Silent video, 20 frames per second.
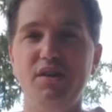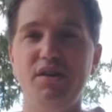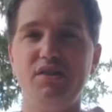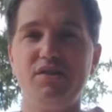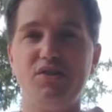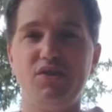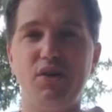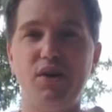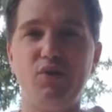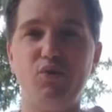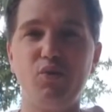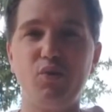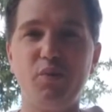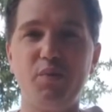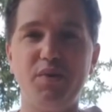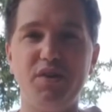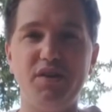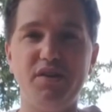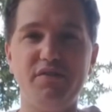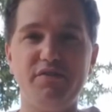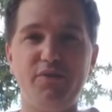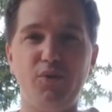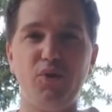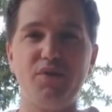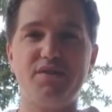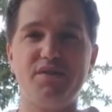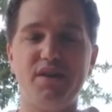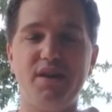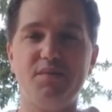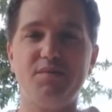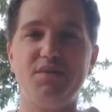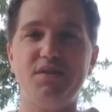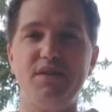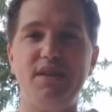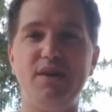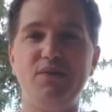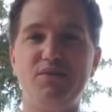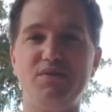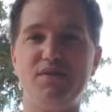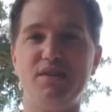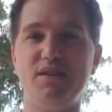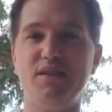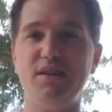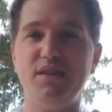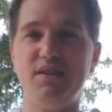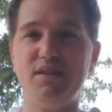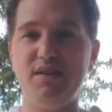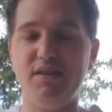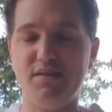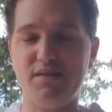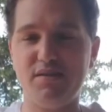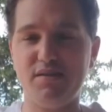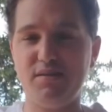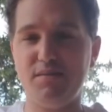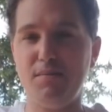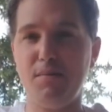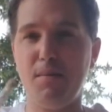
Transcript: So I will repeat it 4 times, and that will sound like this.